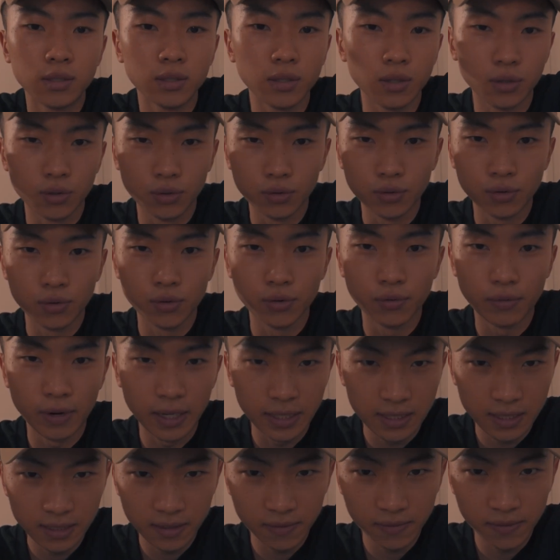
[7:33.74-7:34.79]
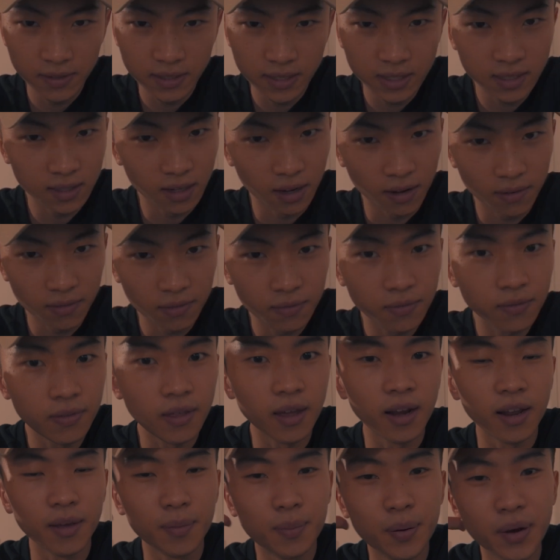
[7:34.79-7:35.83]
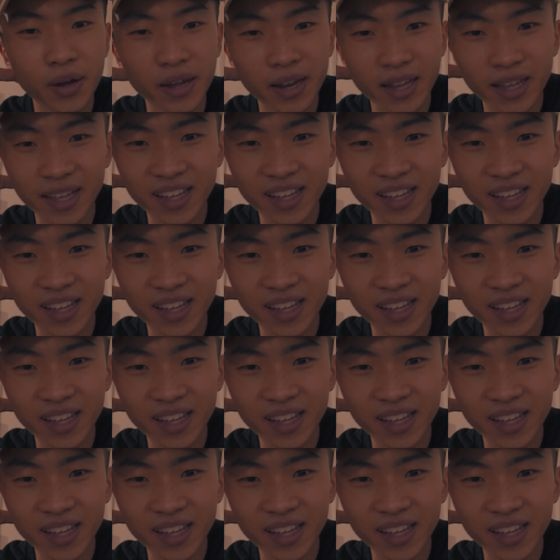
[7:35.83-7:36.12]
So the rest of the stuff that I put